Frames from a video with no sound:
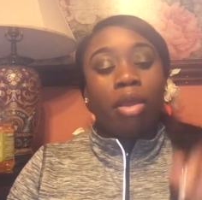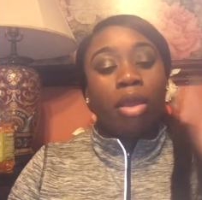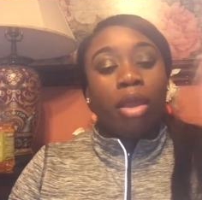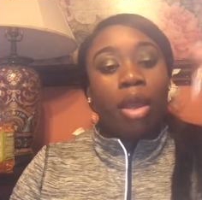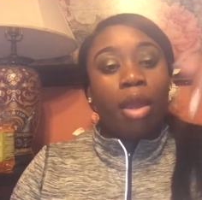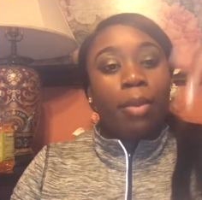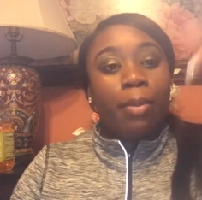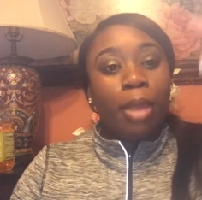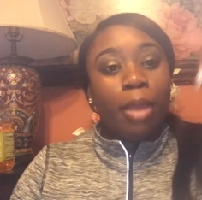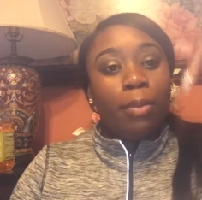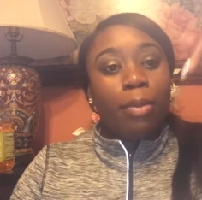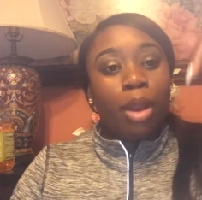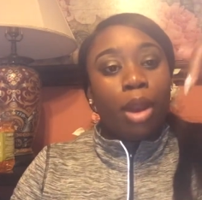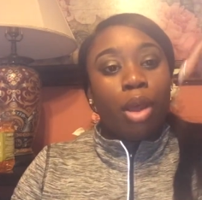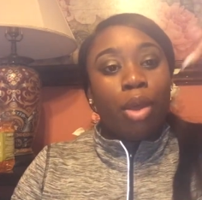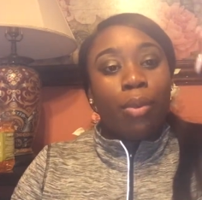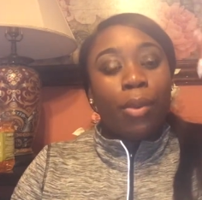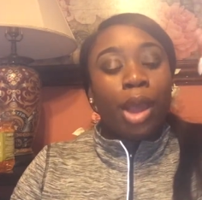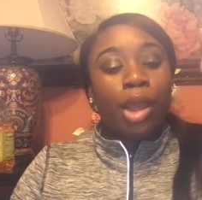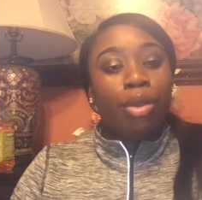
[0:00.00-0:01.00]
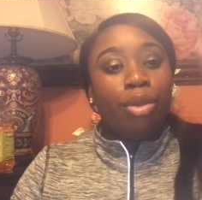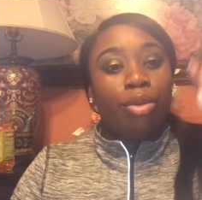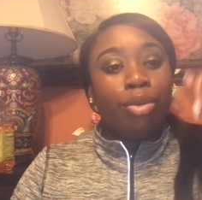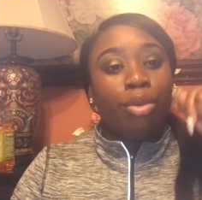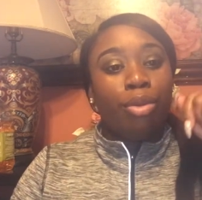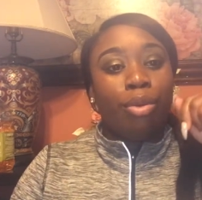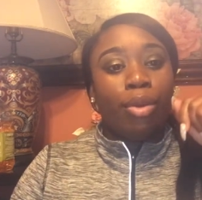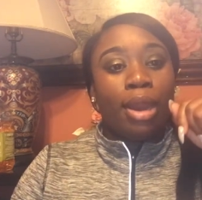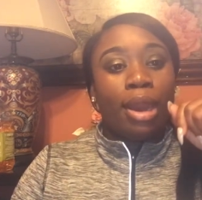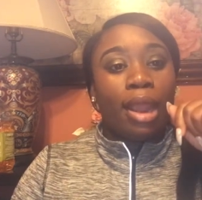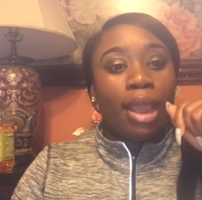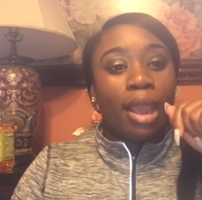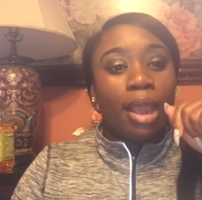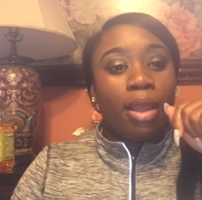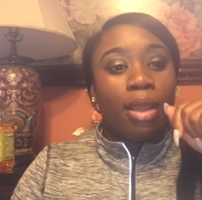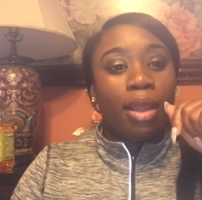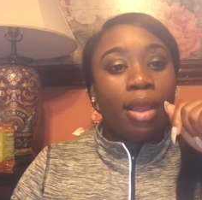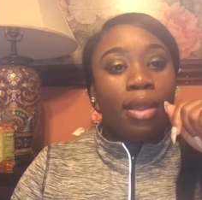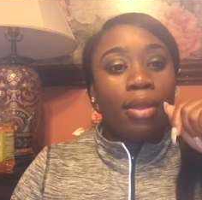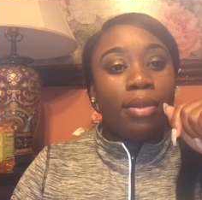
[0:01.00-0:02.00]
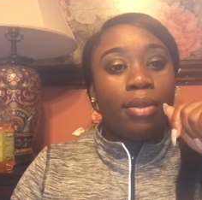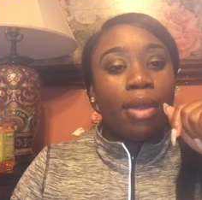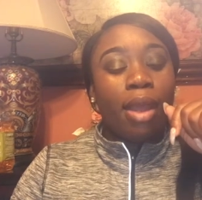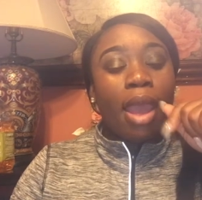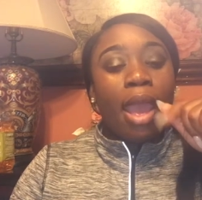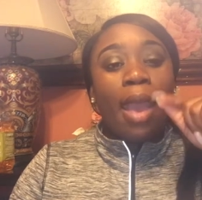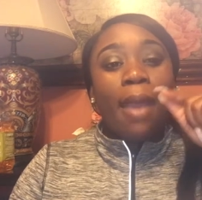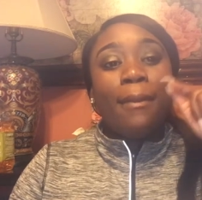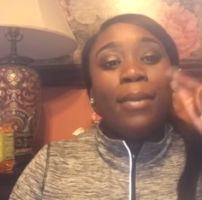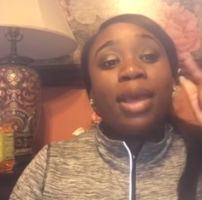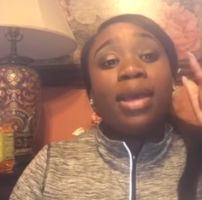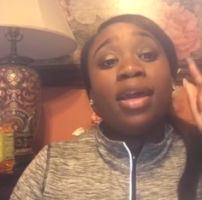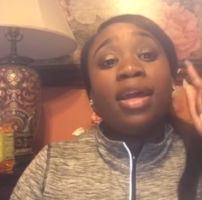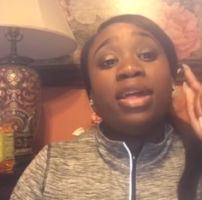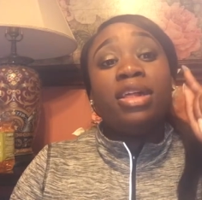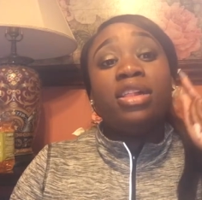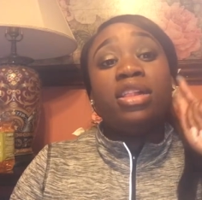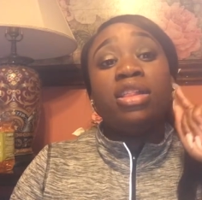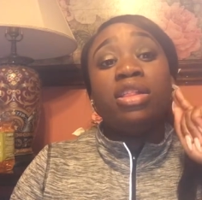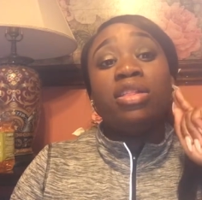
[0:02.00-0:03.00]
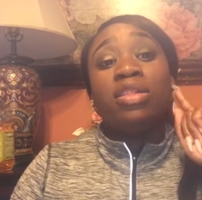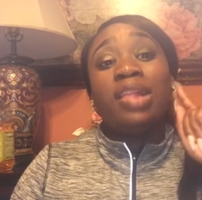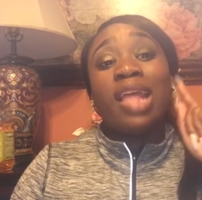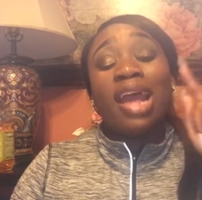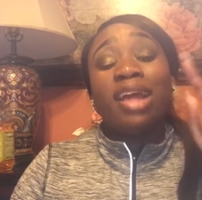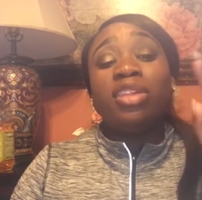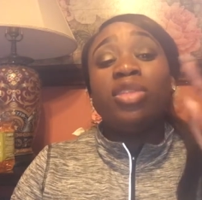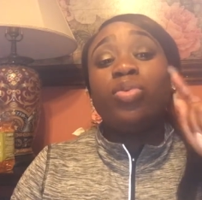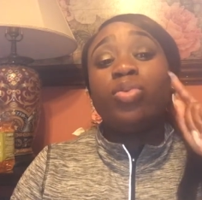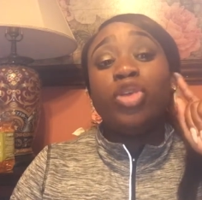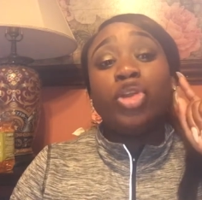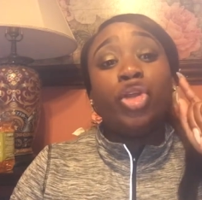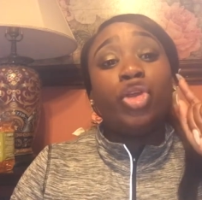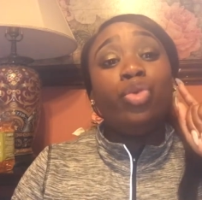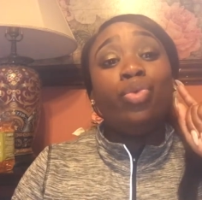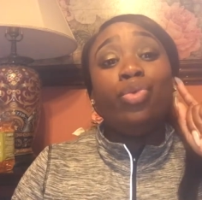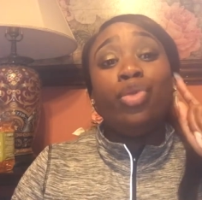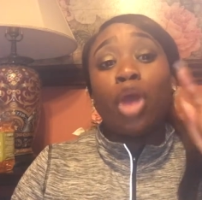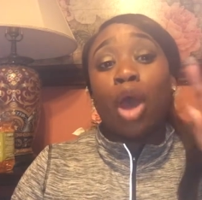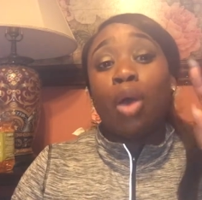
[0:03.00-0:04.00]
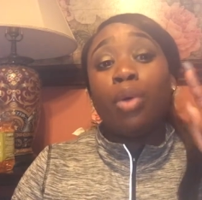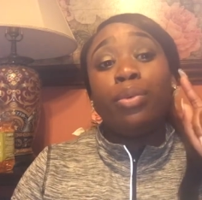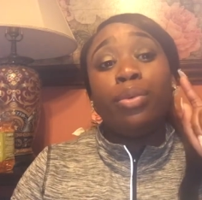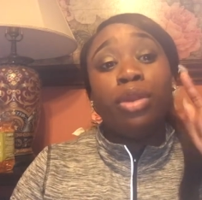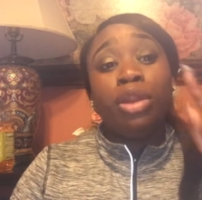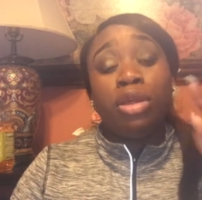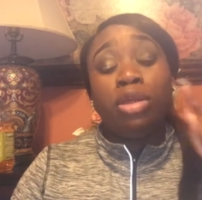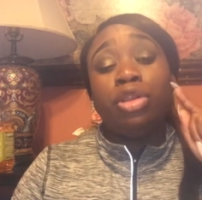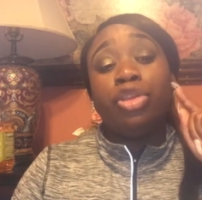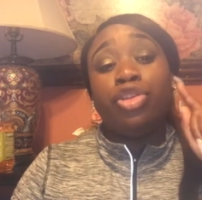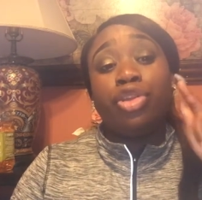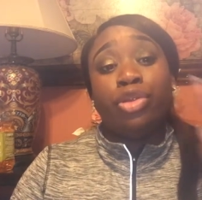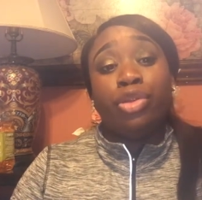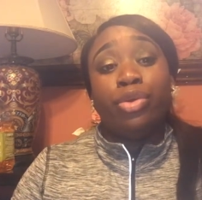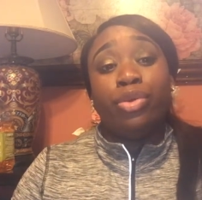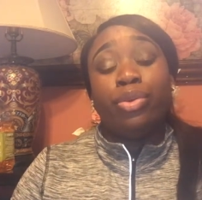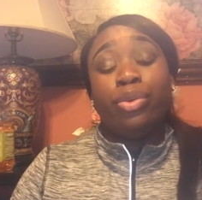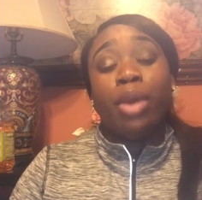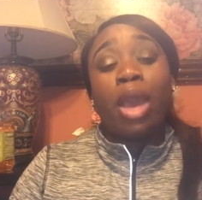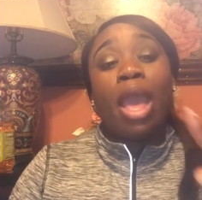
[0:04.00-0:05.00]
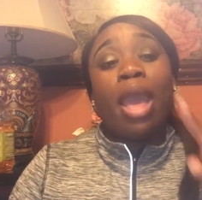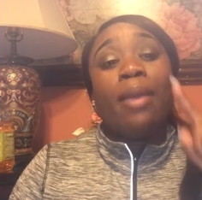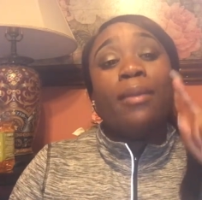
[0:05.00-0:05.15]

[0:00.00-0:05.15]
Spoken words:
Comment below why you doing that. Because that's what you don't need to do.